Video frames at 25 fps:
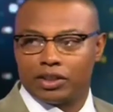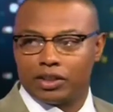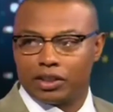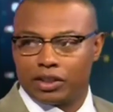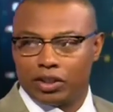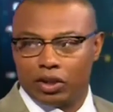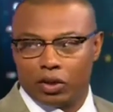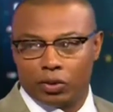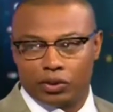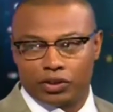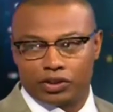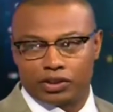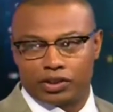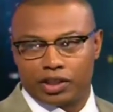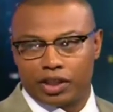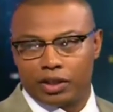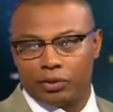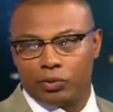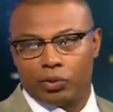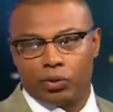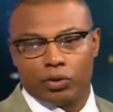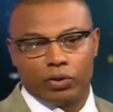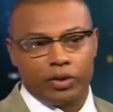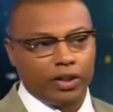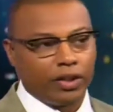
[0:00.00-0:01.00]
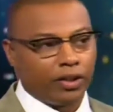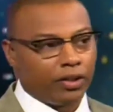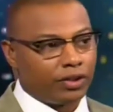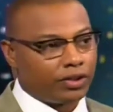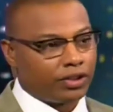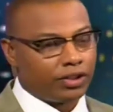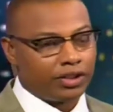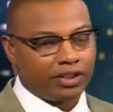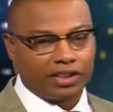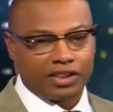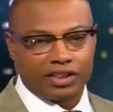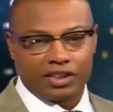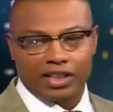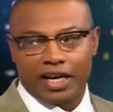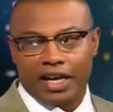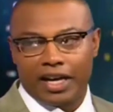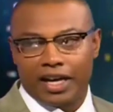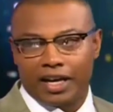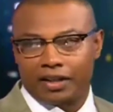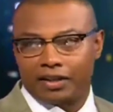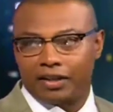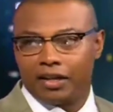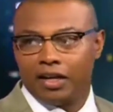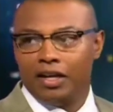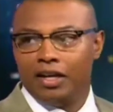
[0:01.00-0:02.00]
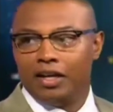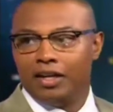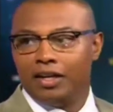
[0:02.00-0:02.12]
that the Golden State Warriors is stacked.